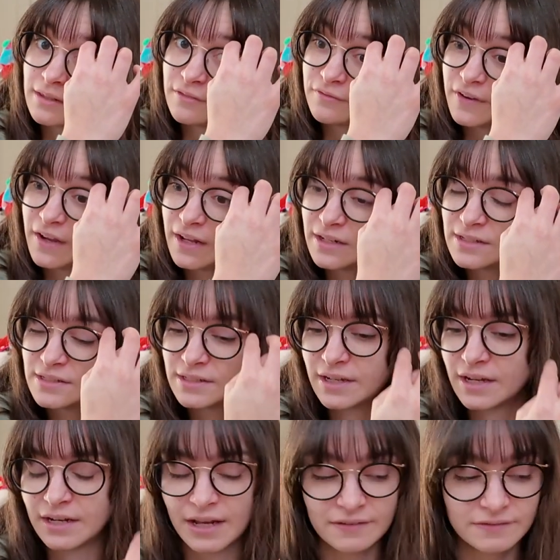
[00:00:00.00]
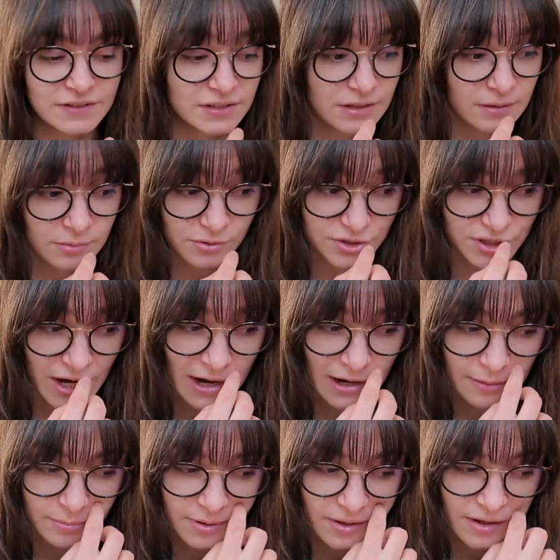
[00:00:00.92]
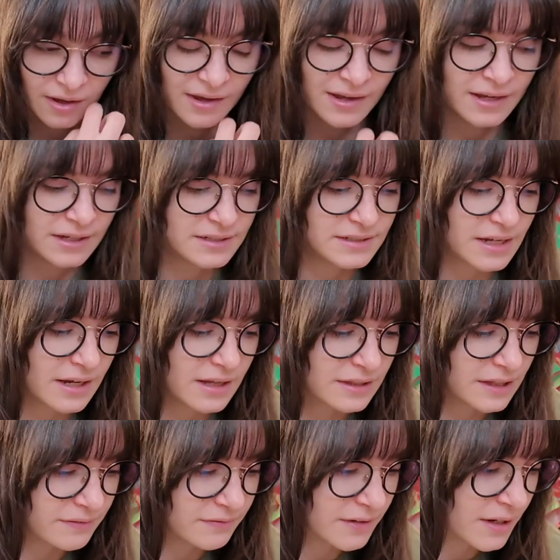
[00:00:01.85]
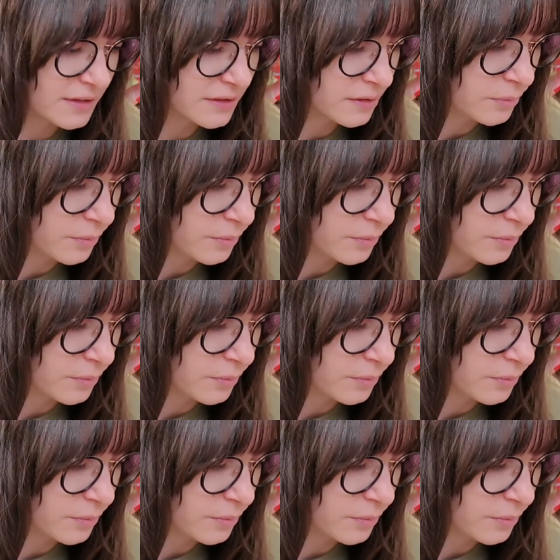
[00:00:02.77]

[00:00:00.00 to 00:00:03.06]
the Fantasy. I'd have to double check. But deck 11 on the